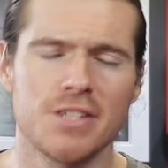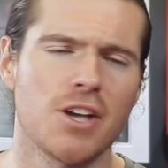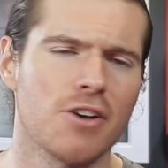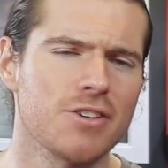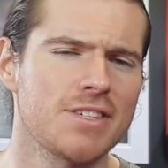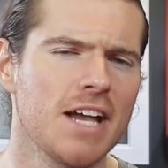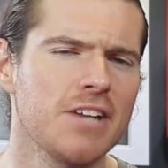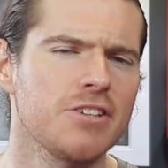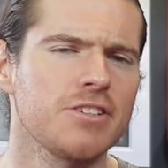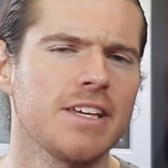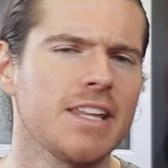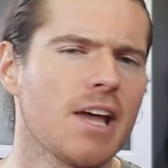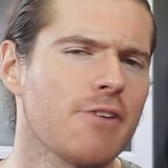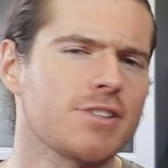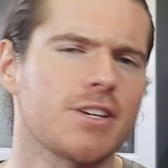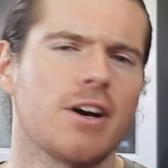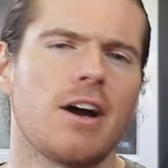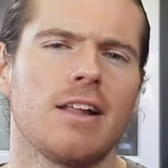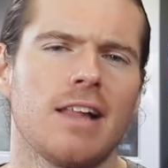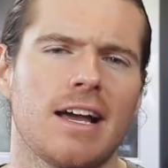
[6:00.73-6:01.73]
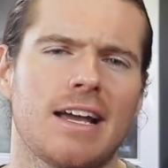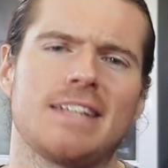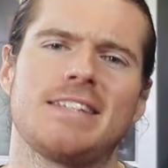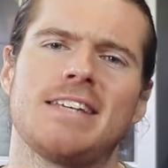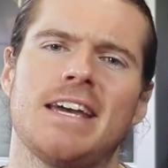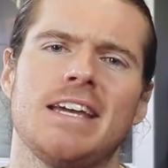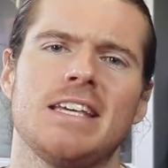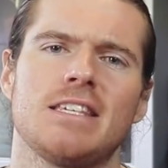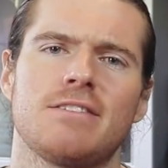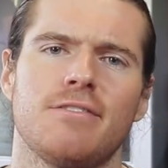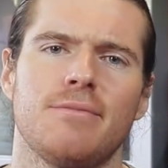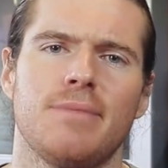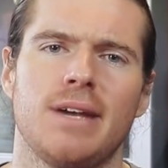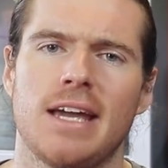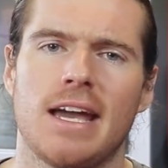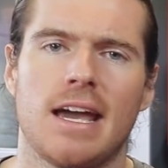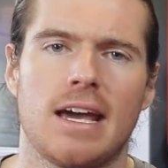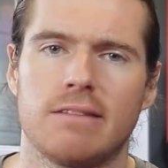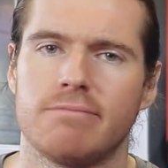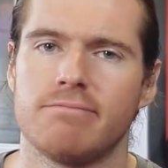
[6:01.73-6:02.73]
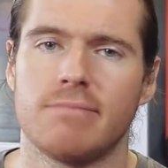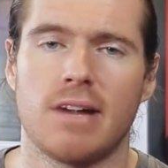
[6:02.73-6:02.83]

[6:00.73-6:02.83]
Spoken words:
So essentially, that was kind of like a tease for me, and